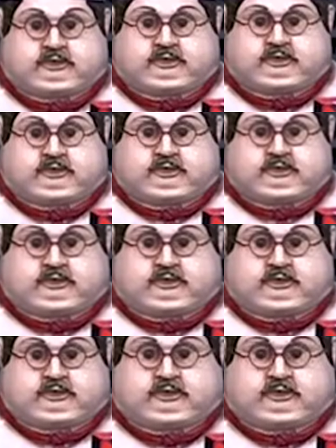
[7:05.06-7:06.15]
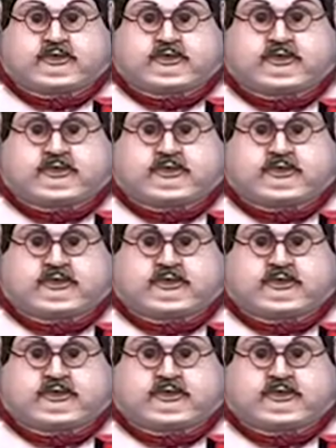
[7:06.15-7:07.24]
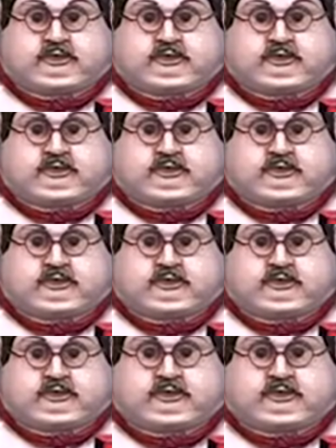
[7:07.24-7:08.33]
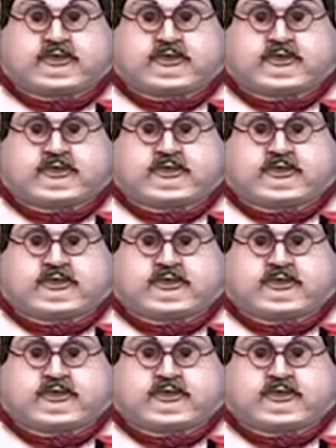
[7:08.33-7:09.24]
This person isn't speaking.